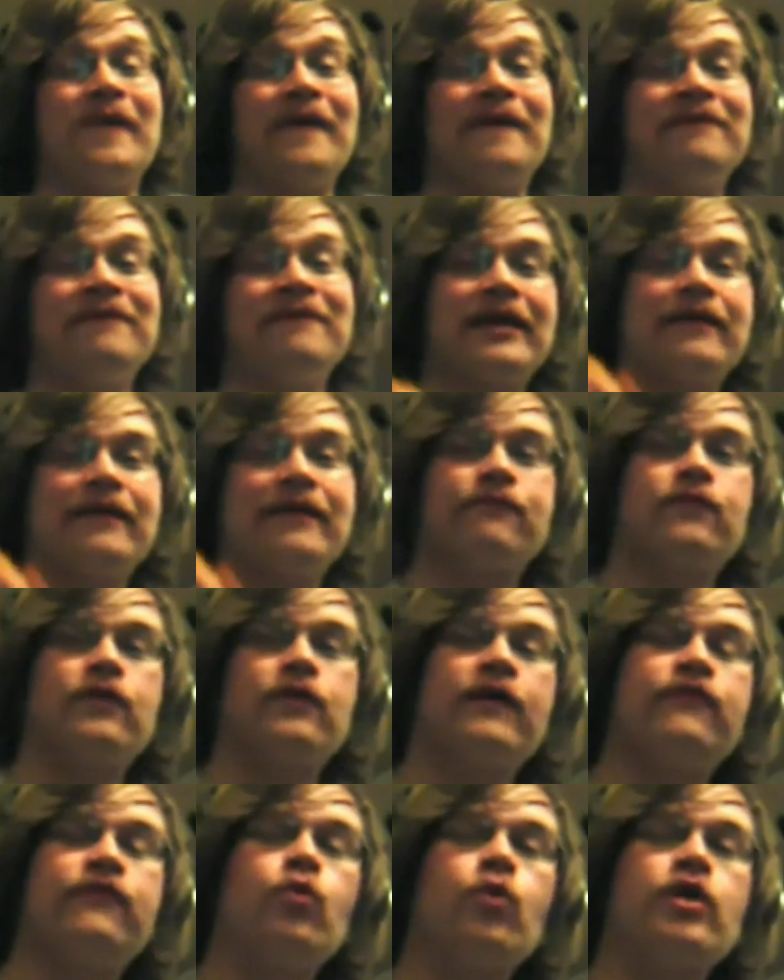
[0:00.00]
Like
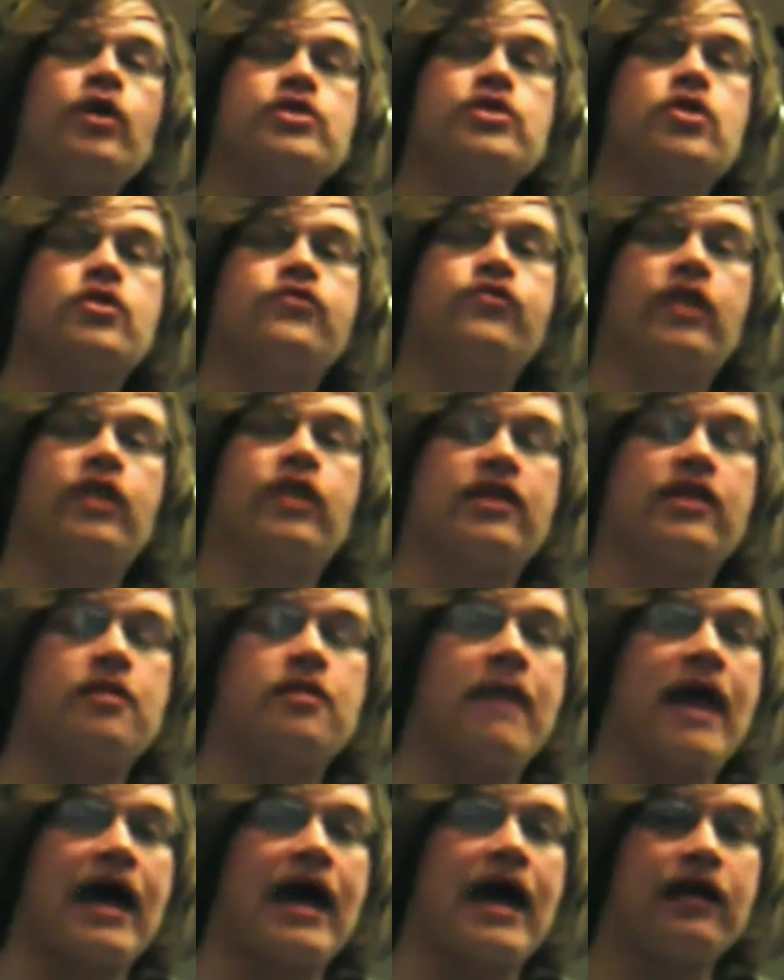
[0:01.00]
if you want to search for like
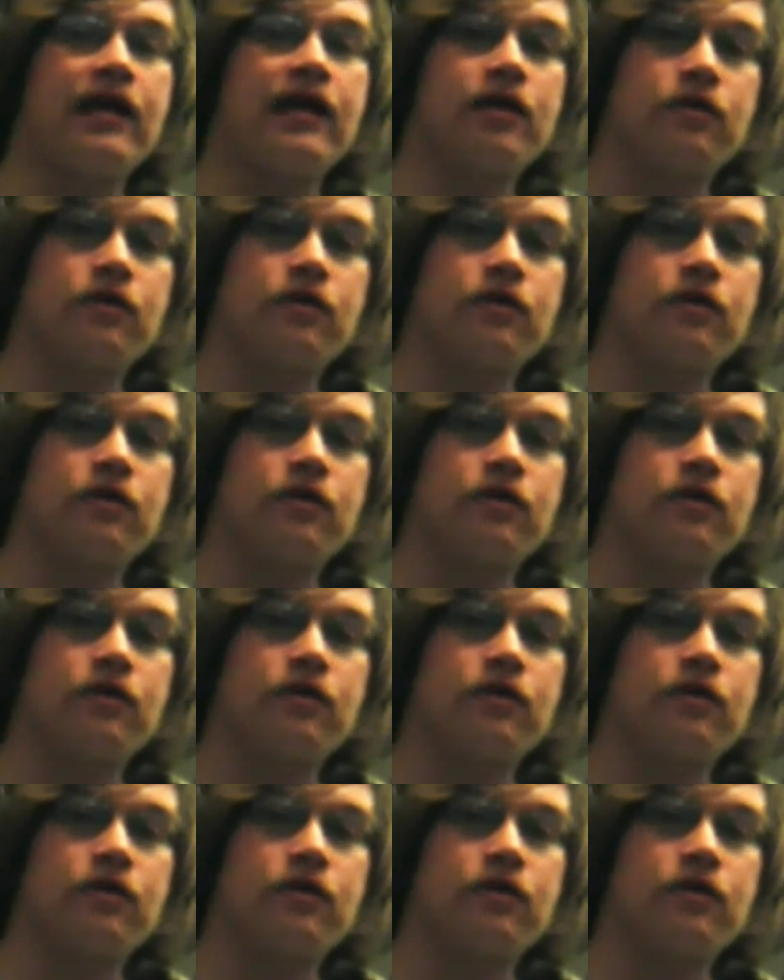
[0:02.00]
thematic.